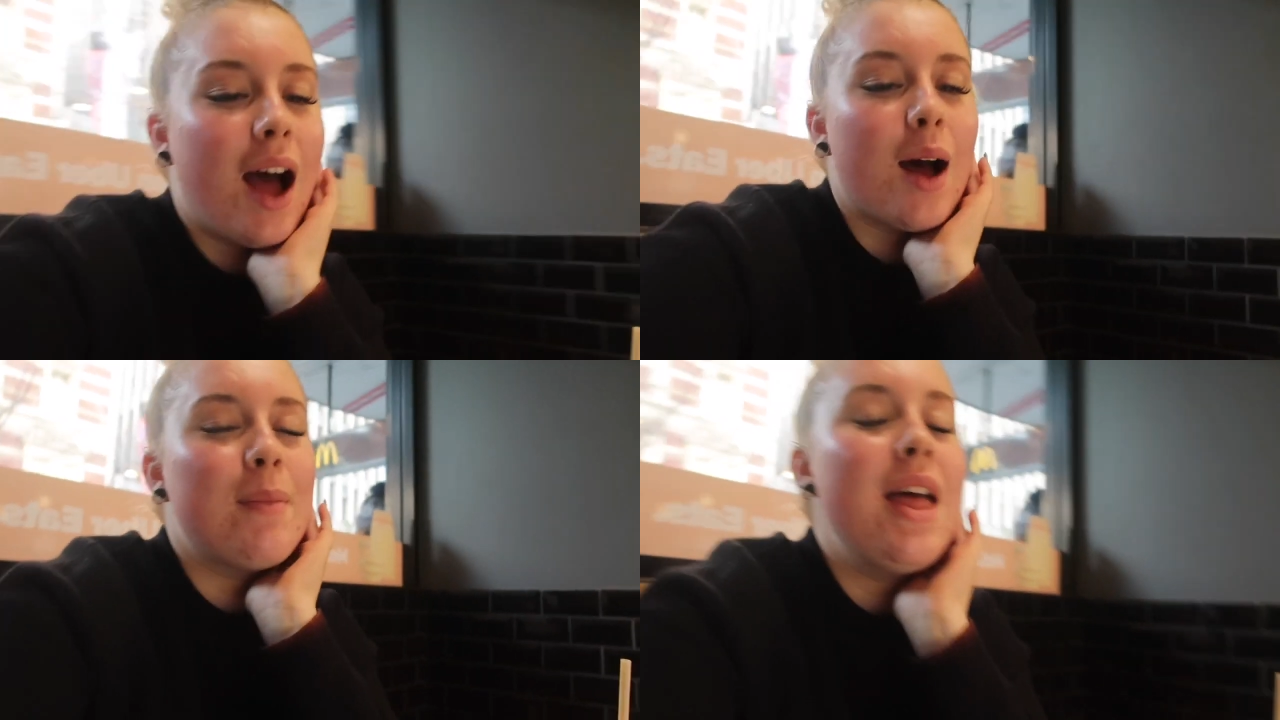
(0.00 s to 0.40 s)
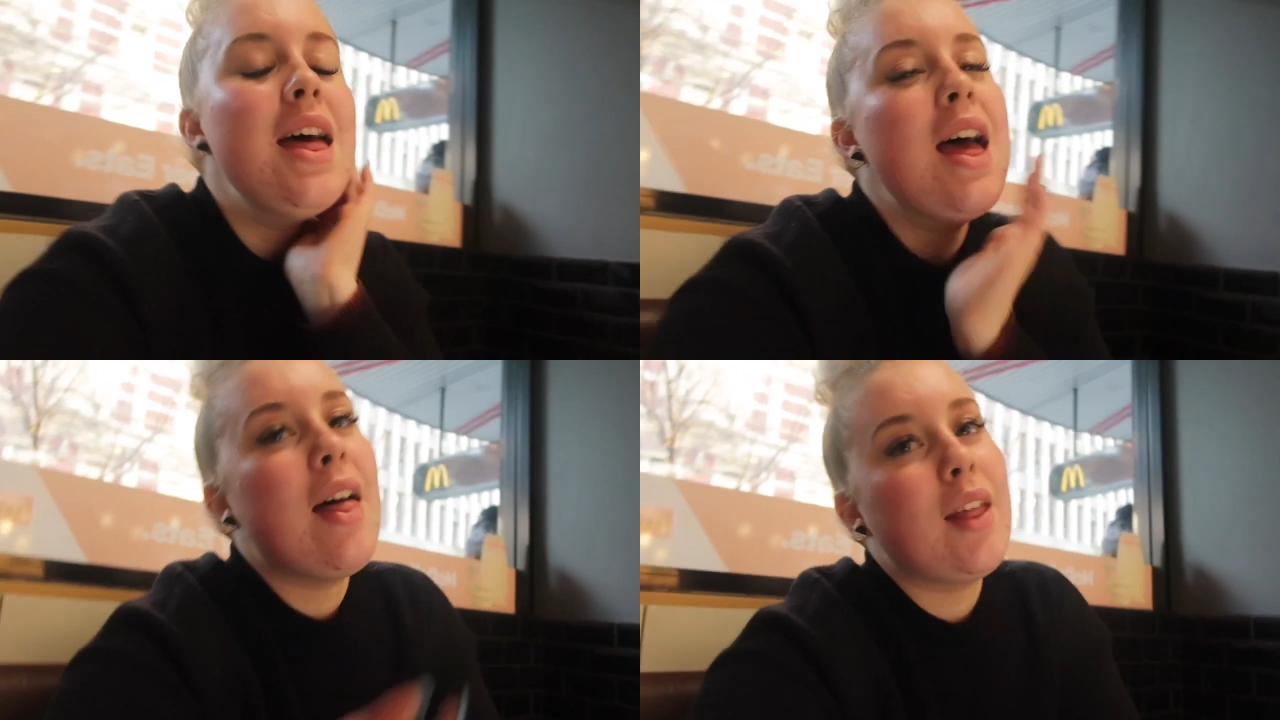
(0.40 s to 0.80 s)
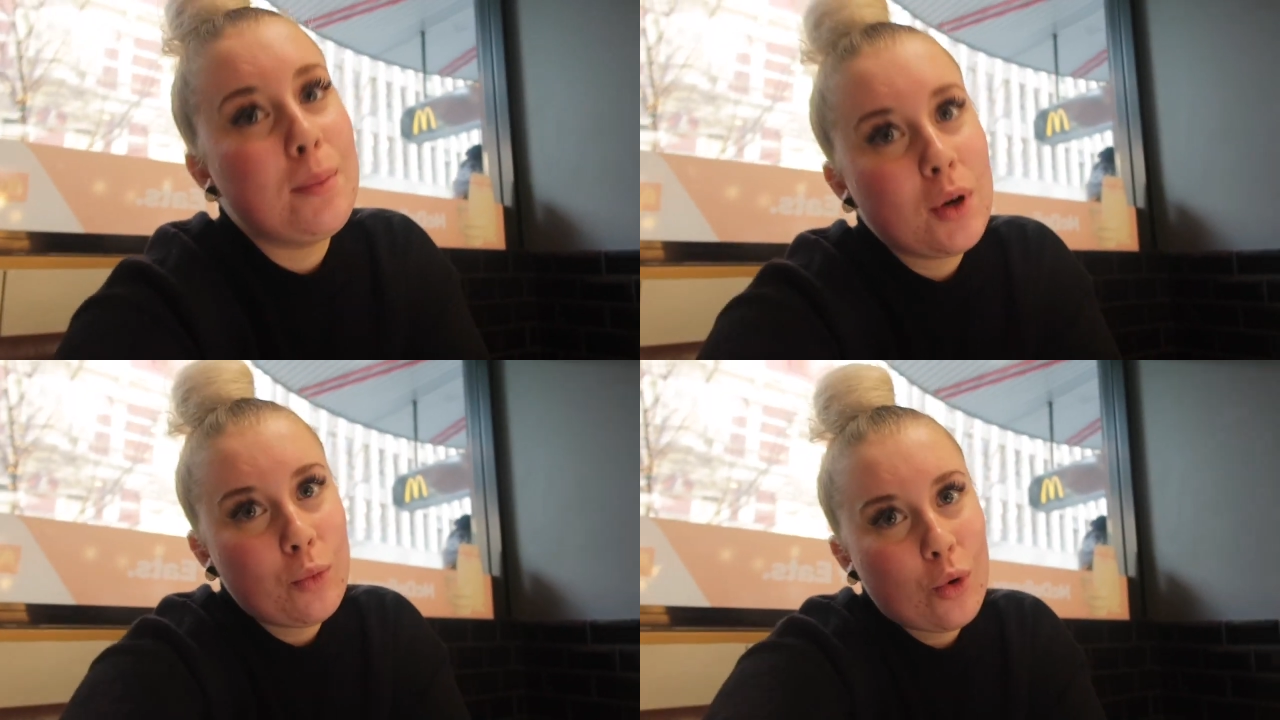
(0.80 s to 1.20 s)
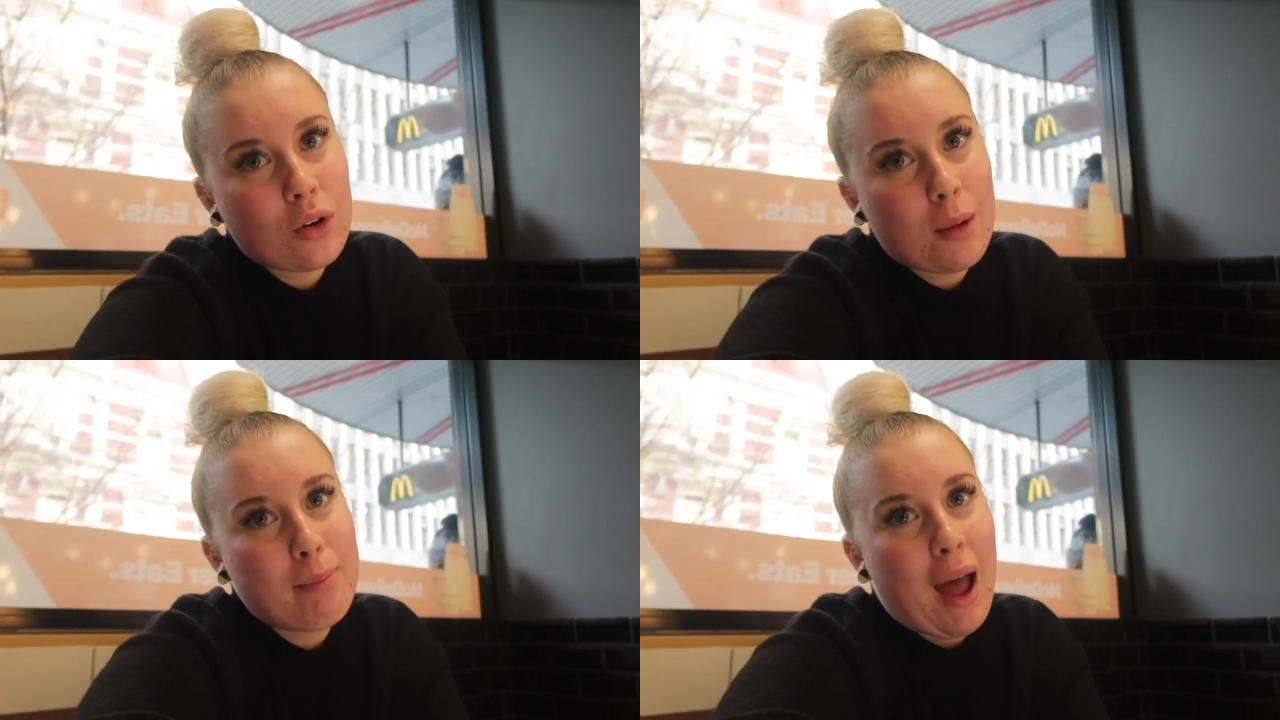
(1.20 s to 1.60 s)
And then I'm going to
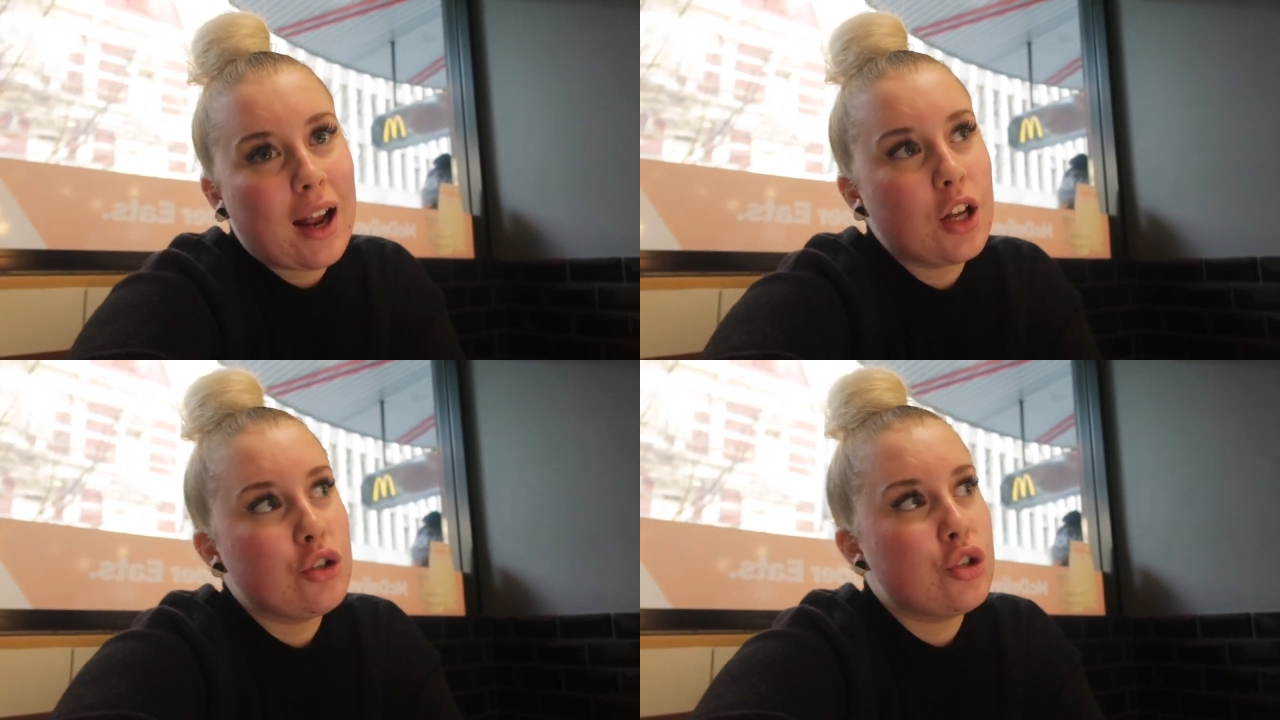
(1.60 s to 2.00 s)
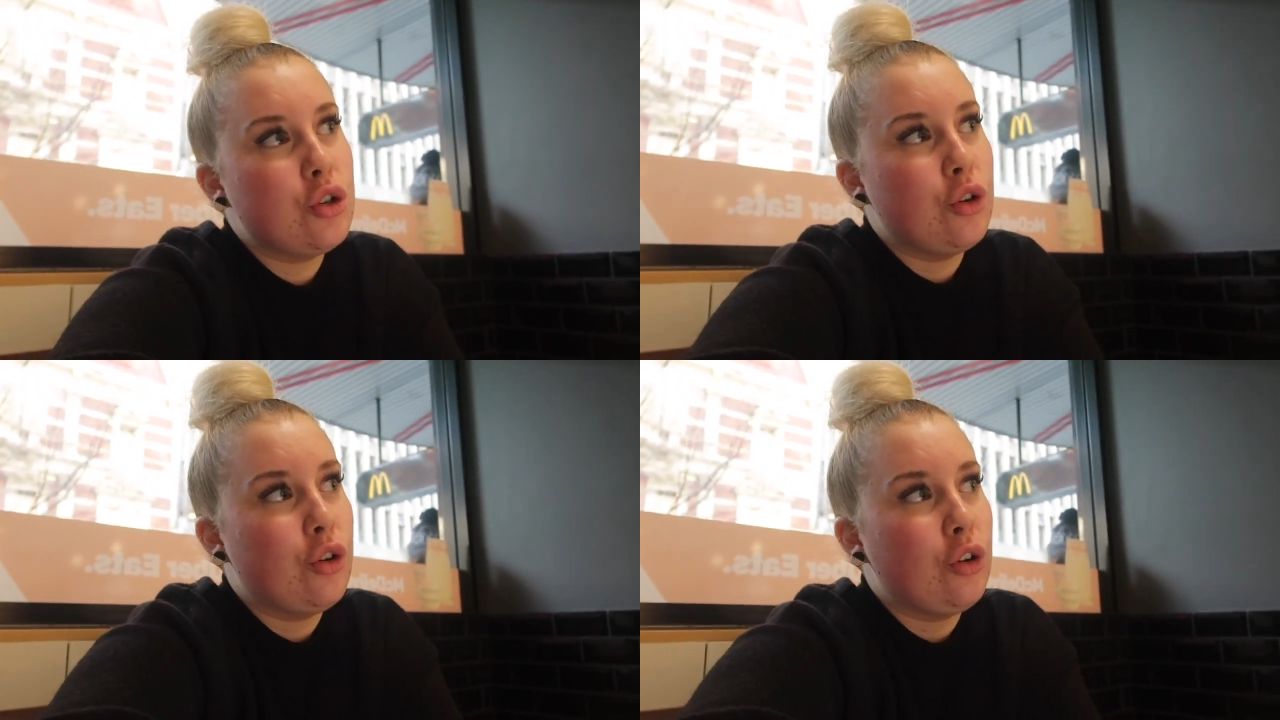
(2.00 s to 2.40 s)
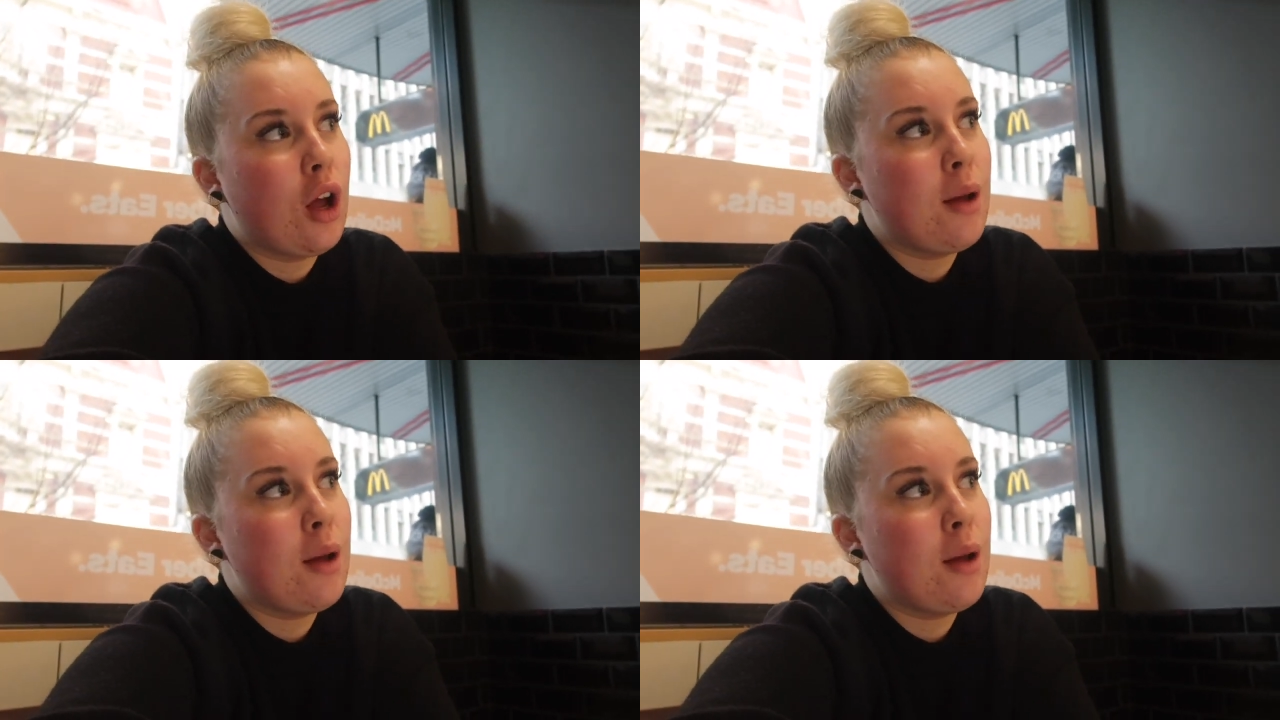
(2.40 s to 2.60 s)
walk back to